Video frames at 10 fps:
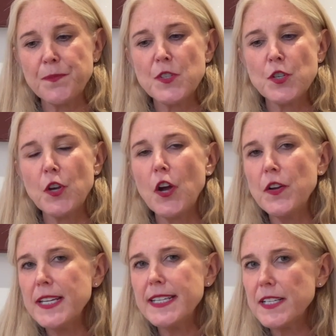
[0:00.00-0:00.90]
So you
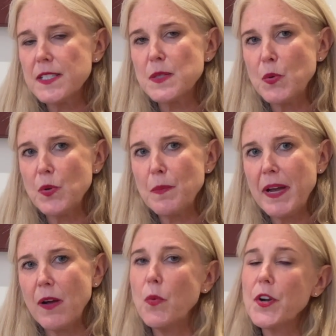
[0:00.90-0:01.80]
only need a small
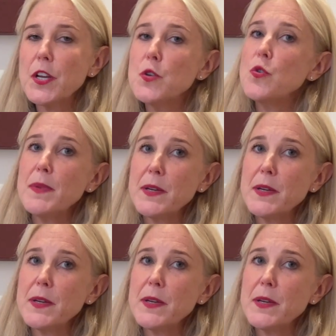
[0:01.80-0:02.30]
amount. What I normally